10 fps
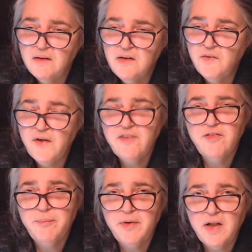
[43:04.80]
You have
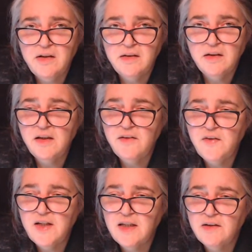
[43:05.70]
a blog,
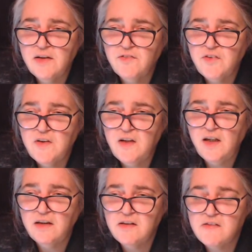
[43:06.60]
Chloe? You'll have to
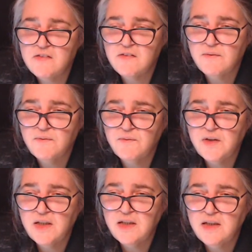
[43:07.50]
tell us
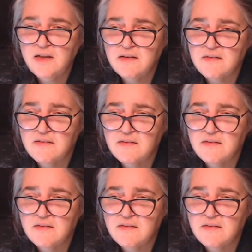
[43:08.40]
what it is.